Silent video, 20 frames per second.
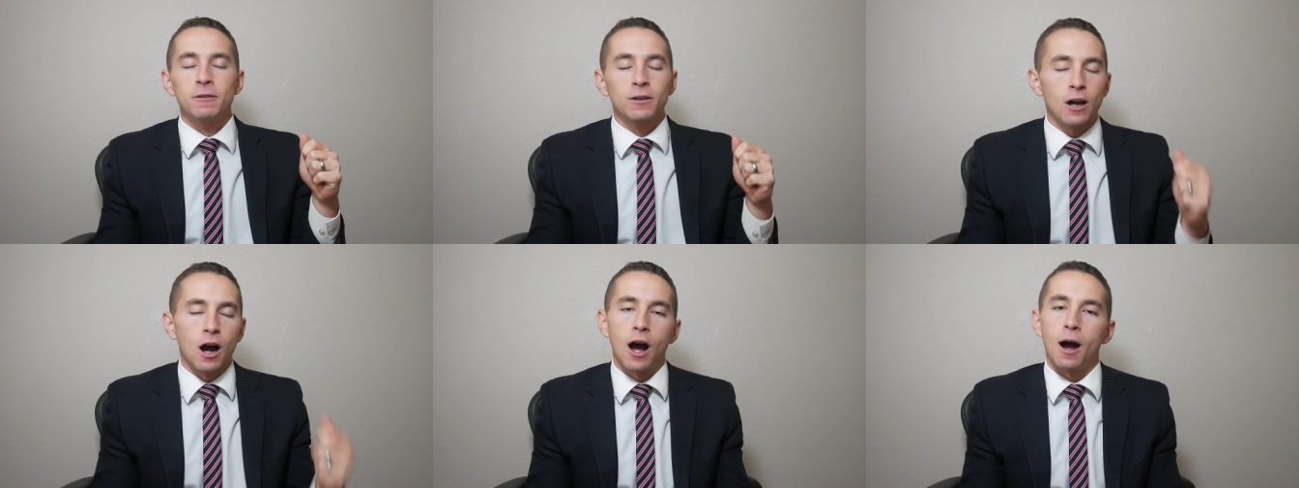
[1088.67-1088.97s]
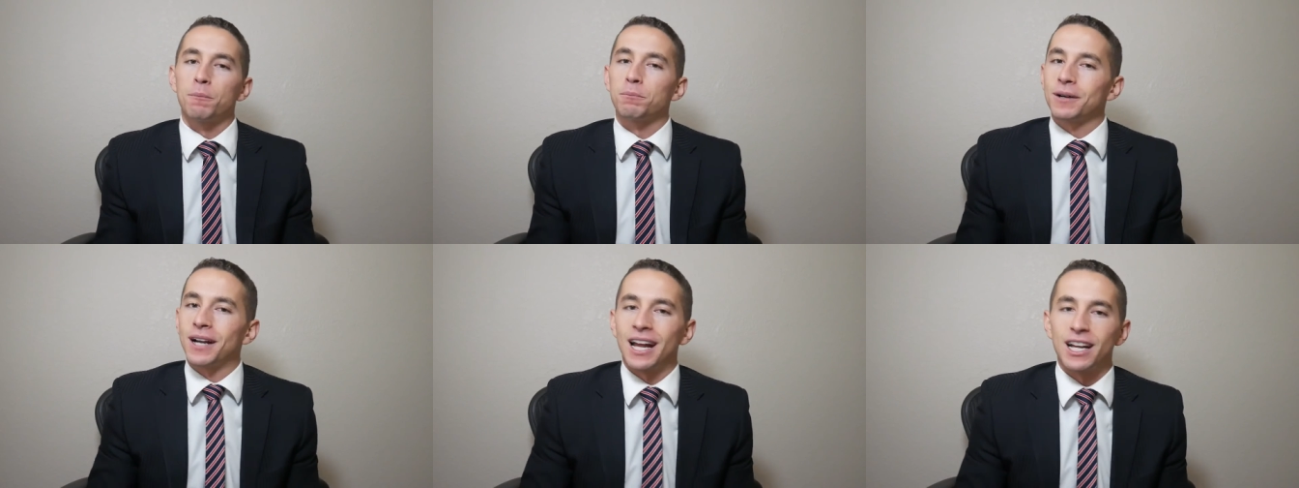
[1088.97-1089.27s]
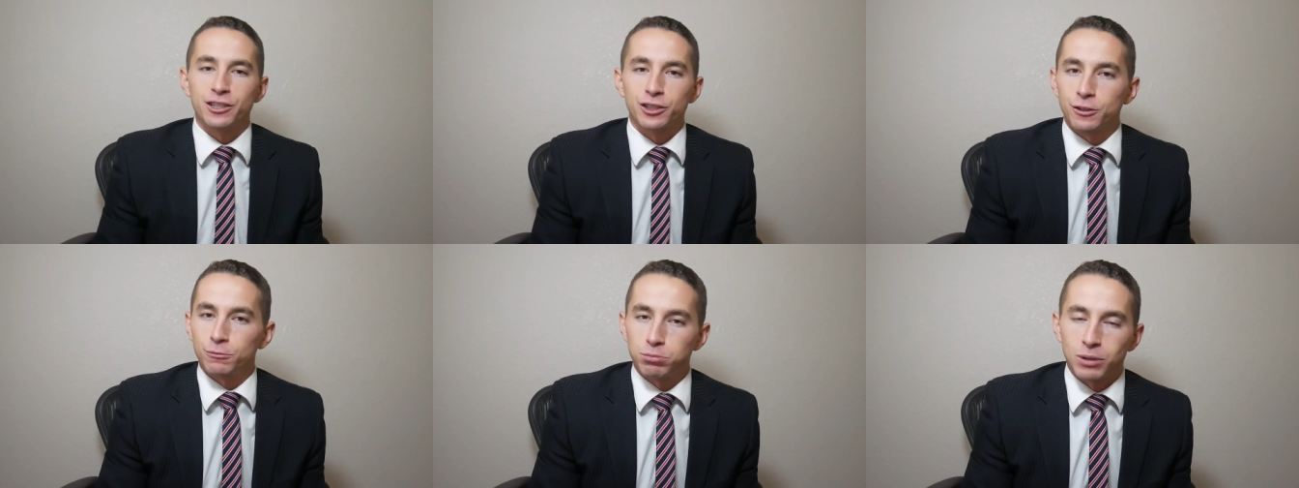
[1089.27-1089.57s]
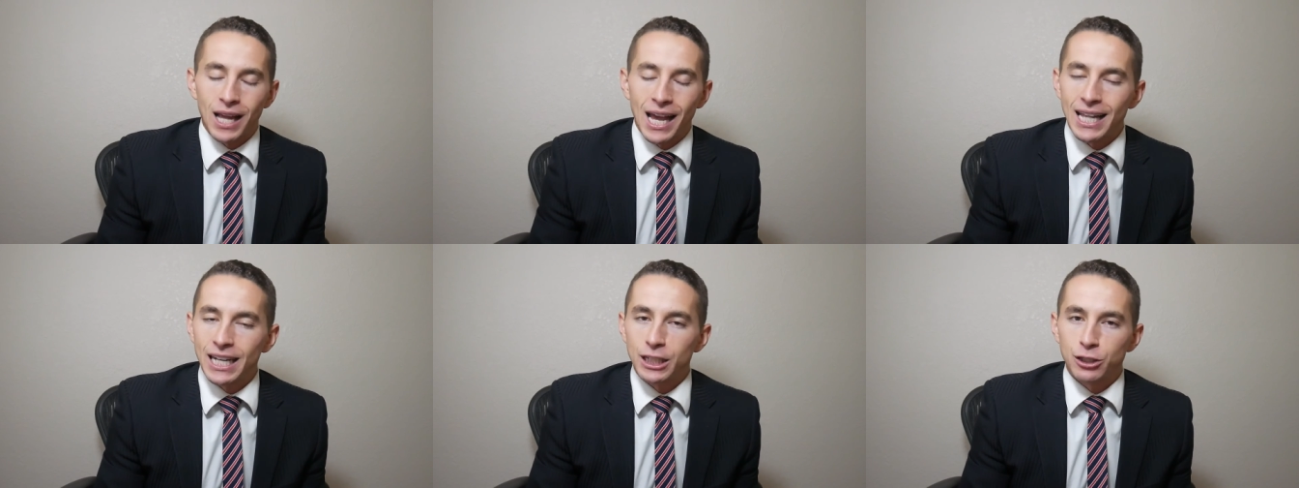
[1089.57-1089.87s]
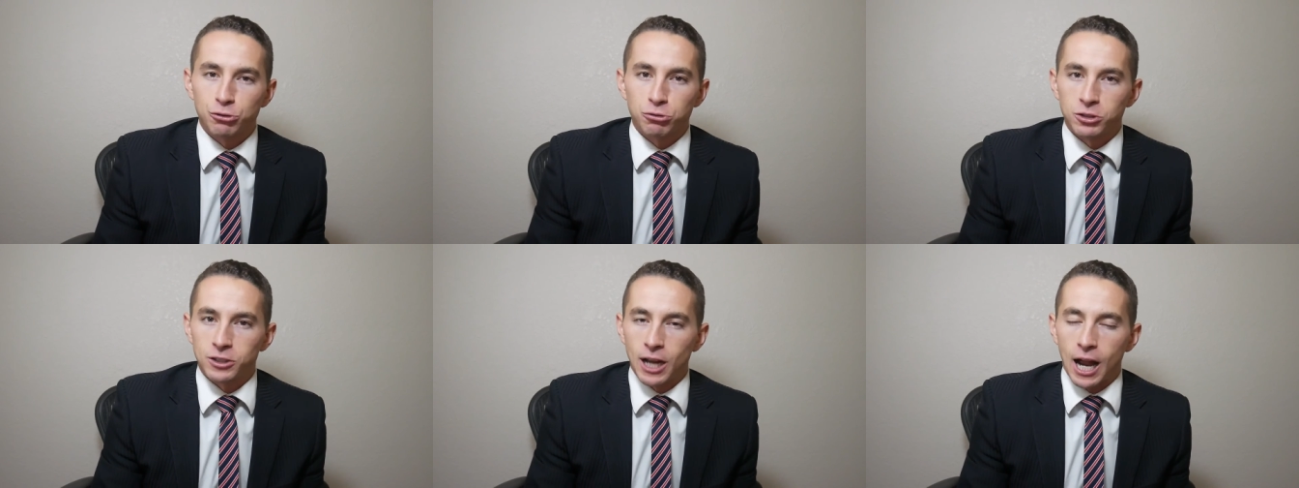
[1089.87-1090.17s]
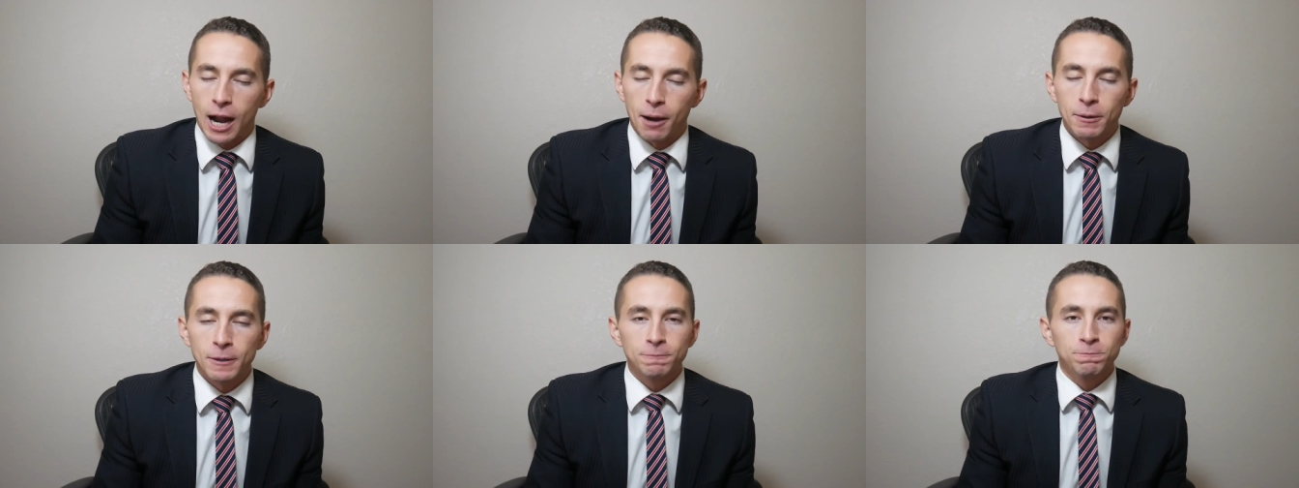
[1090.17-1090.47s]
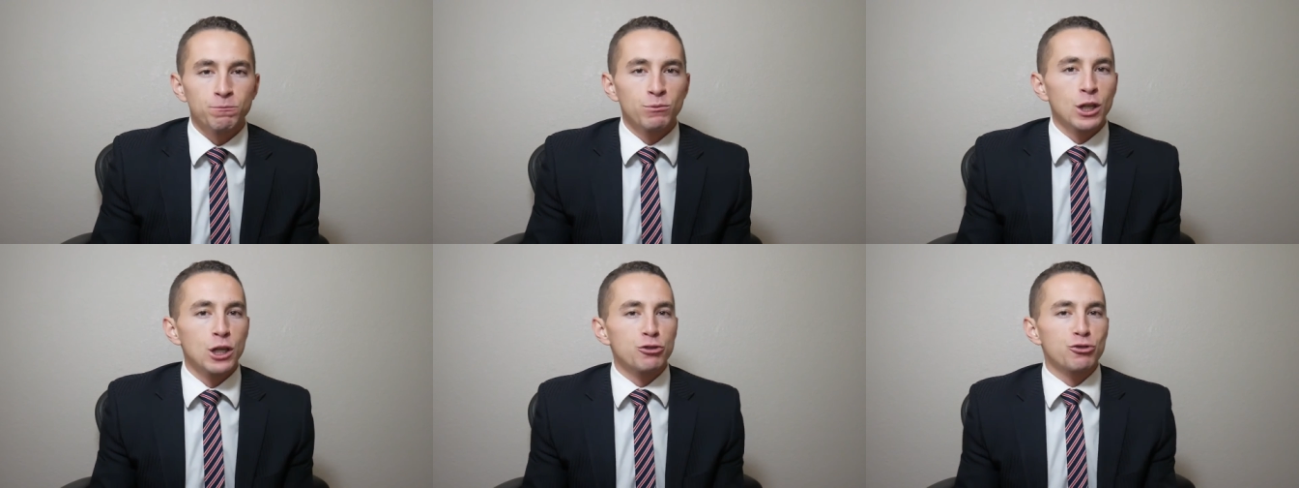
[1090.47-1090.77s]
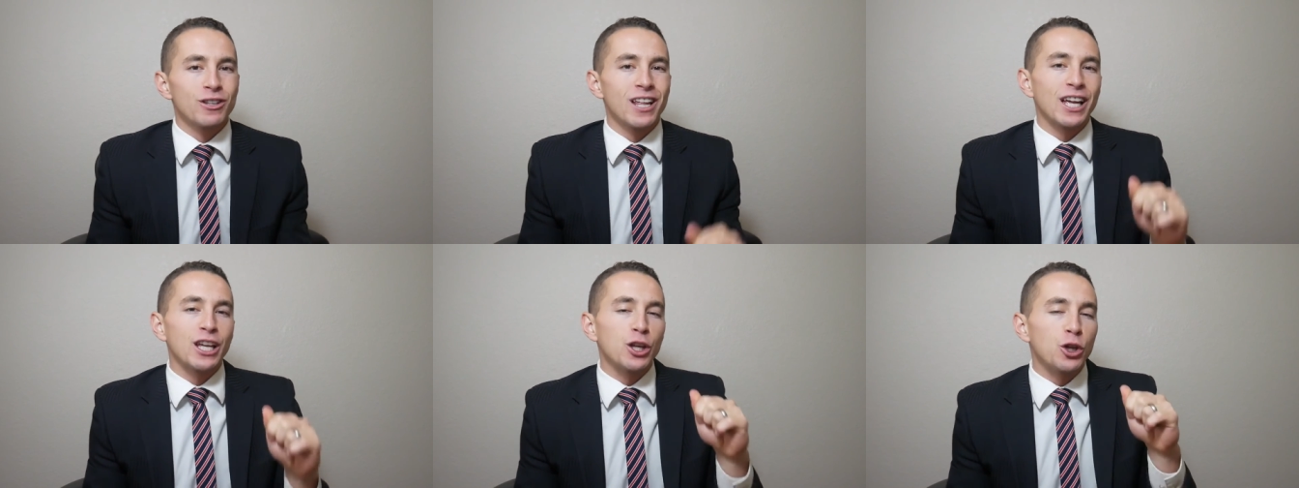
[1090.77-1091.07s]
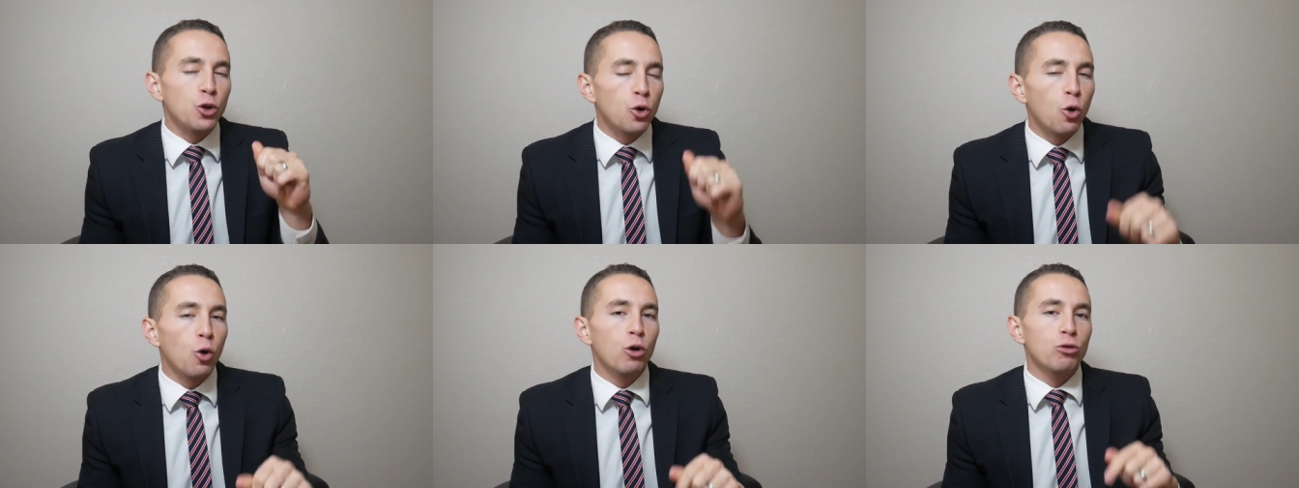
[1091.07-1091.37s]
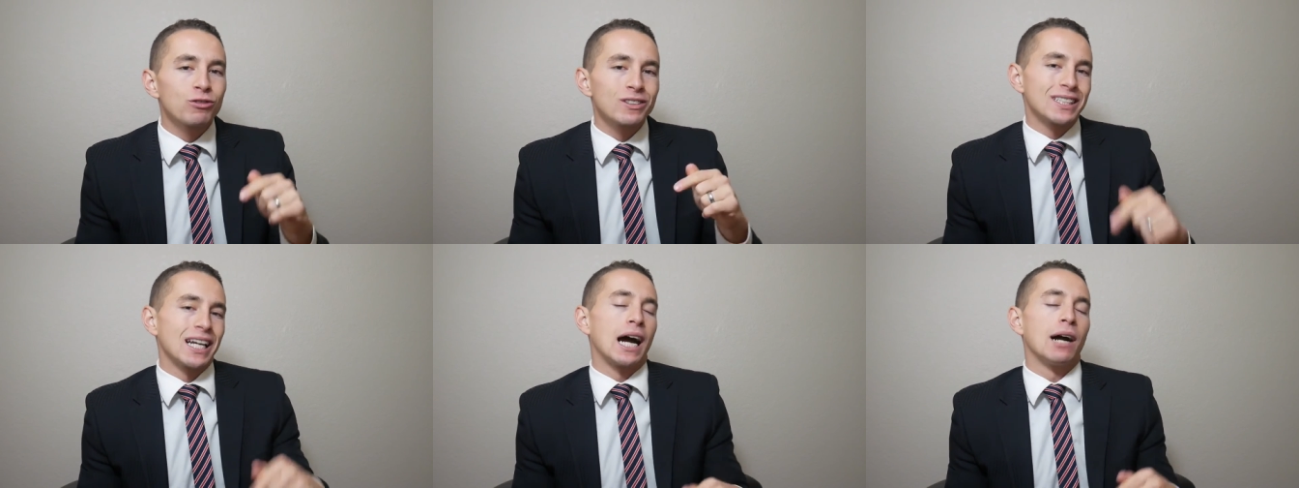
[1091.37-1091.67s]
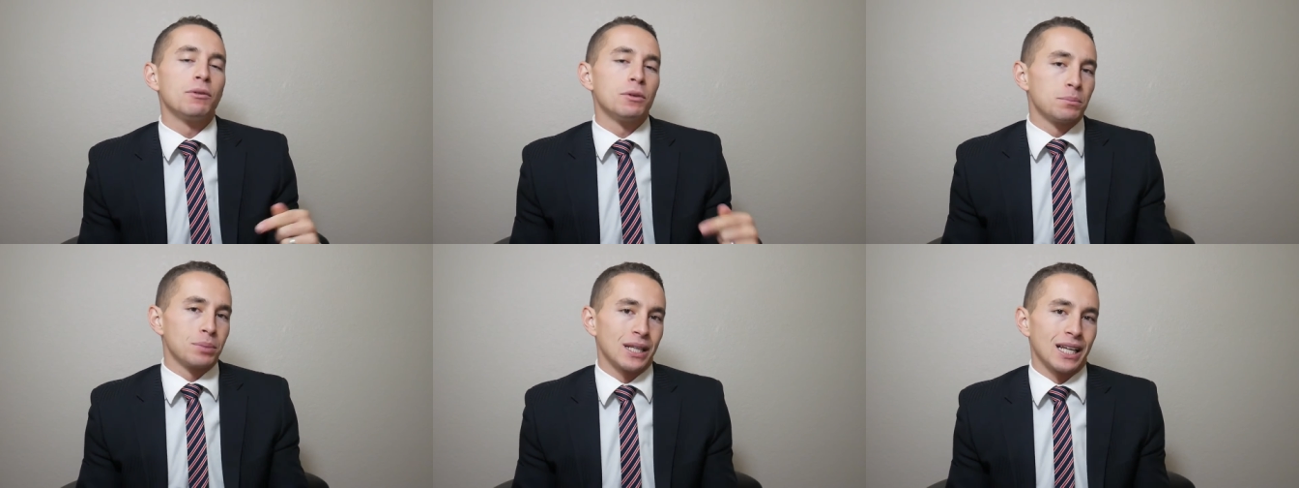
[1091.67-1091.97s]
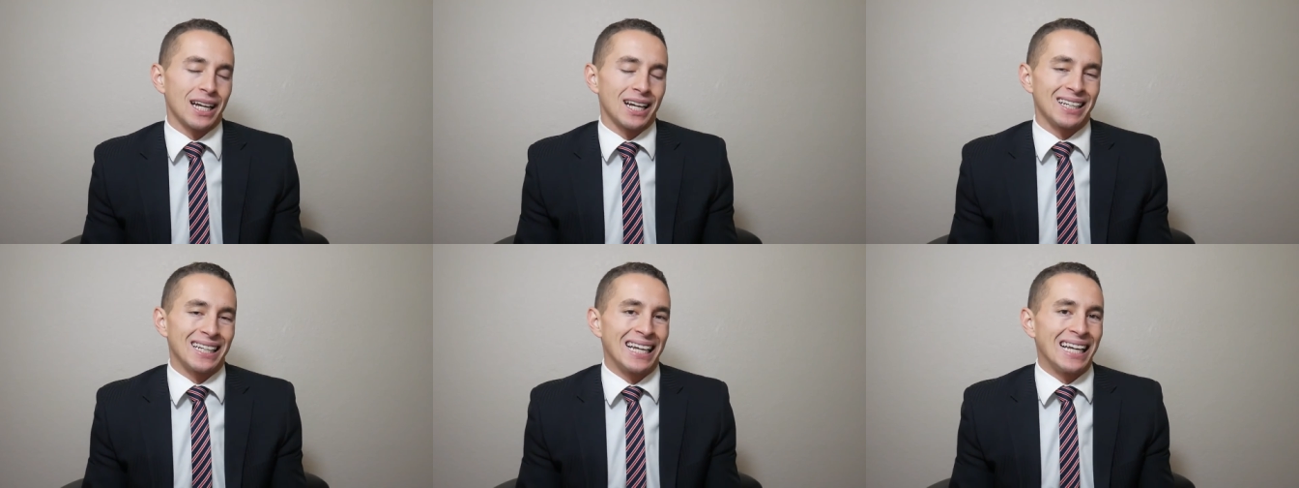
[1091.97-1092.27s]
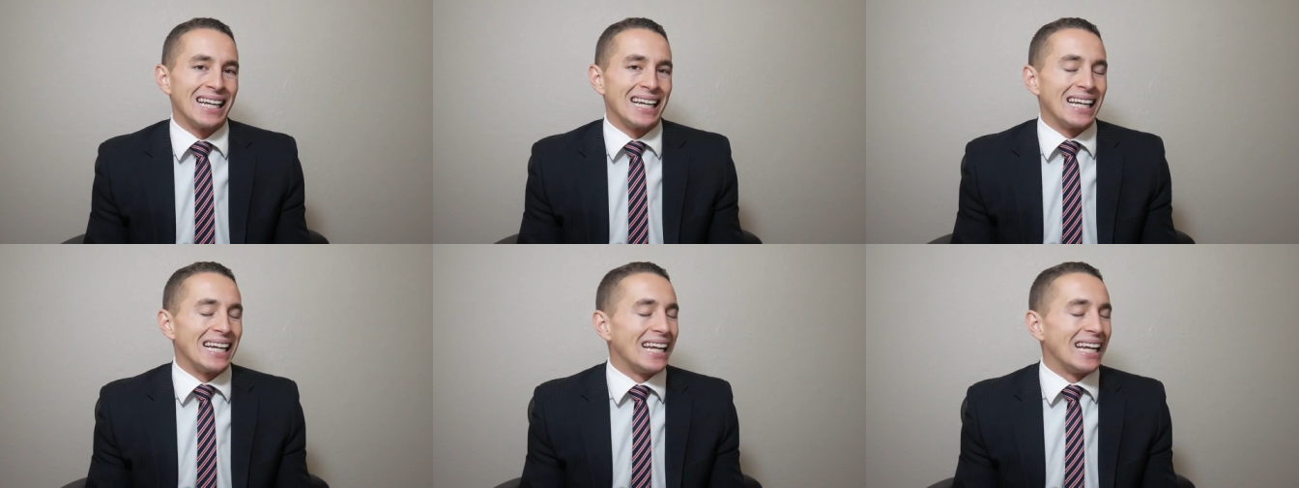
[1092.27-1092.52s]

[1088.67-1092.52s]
comprehensive plan into retirement so that your retirement plan